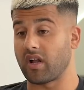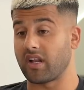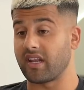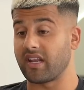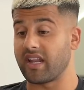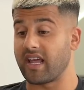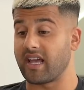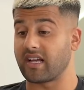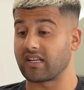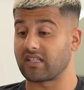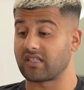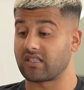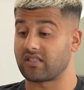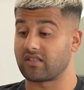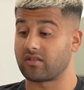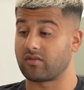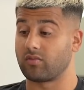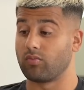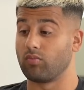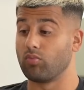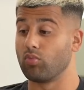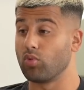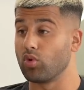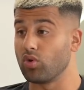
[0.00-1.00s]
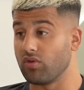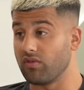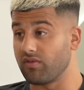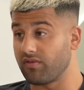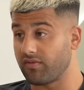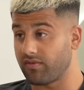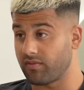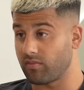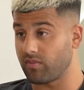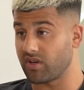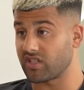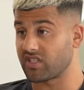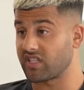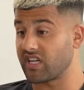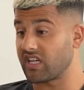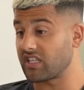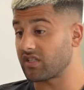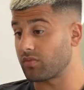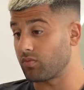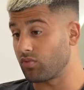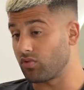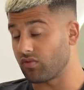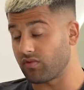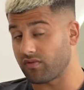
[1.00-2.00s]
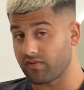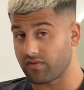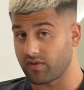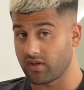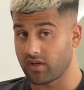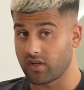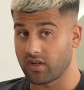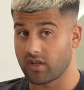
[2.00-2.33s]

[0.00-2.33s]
next move, my chess move,